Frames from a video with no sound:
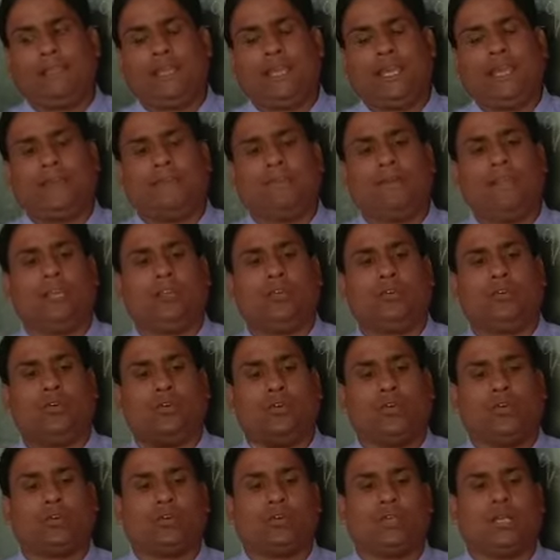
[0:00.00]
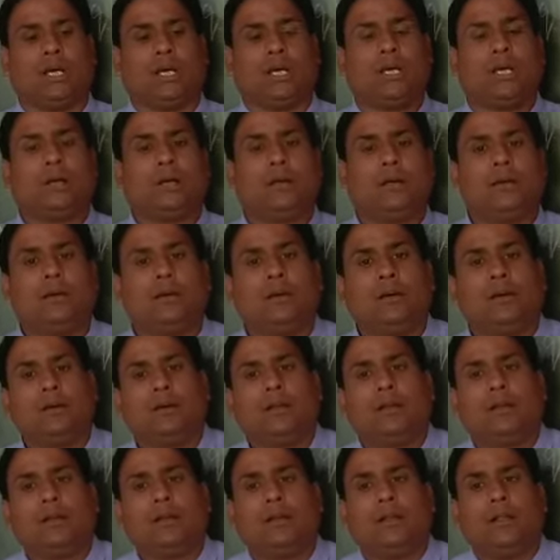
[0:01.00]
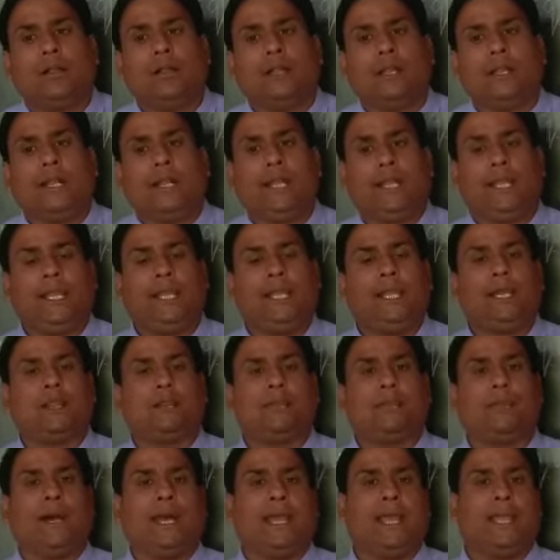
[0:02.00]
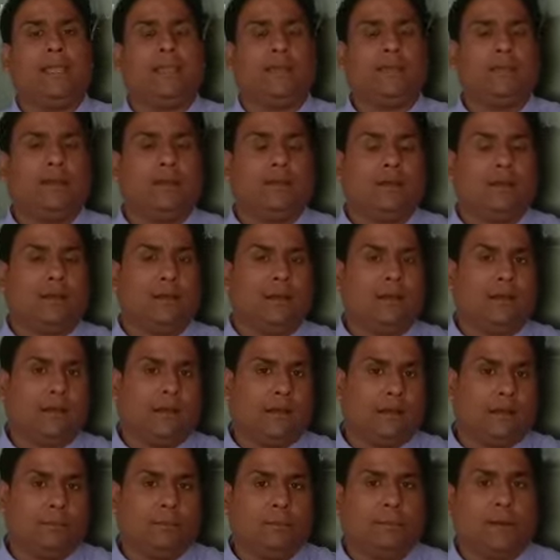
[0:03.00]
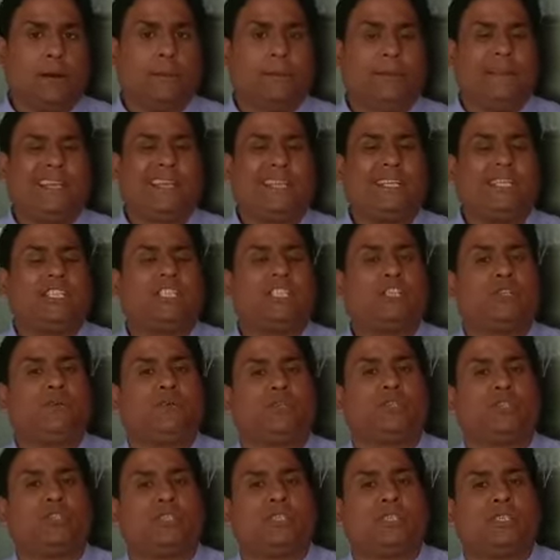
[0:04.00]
they will go to the nearby public distribution